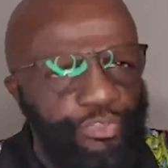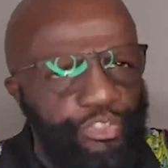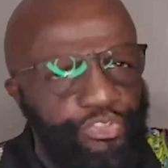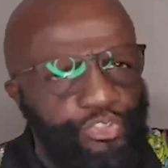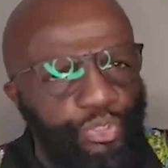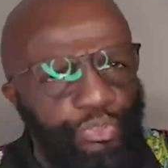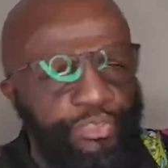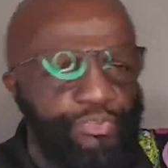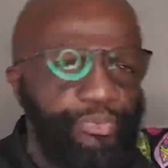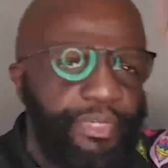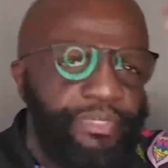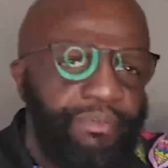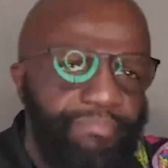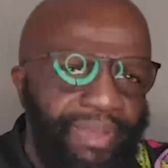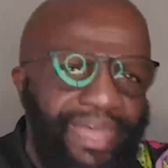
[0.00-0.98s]
Your soul is where
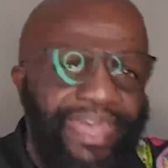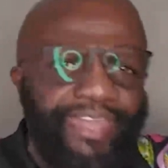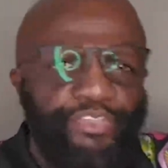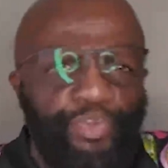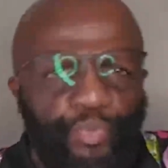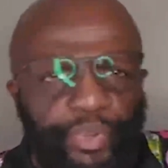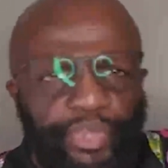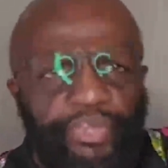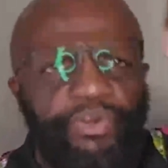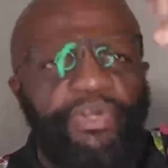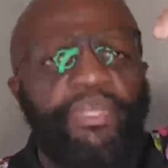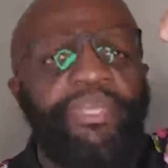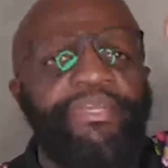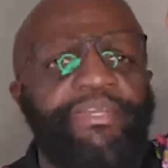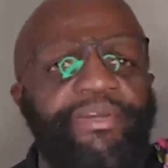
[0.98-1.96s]
your mind, your will,
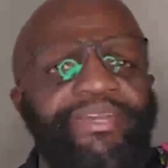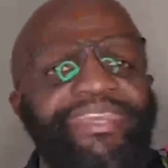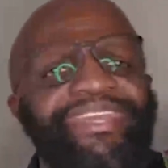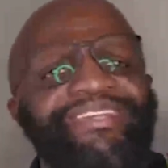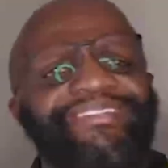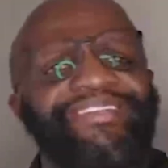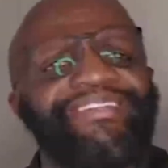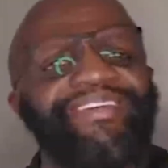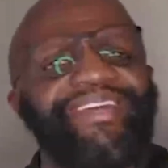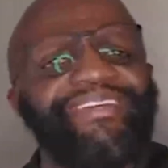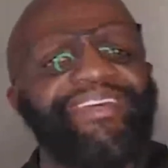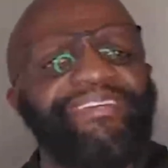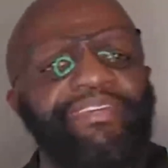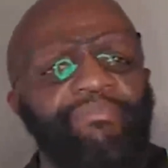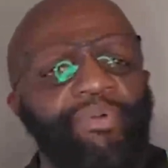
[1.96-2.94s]
your
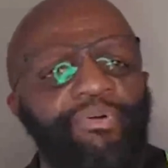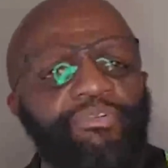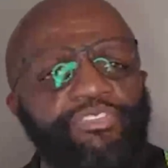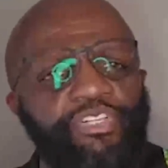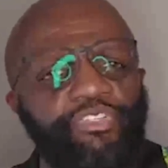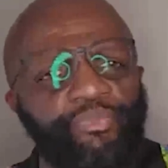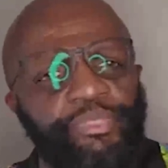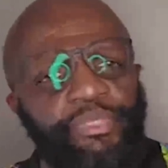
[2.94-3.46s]
intellect, and emotions.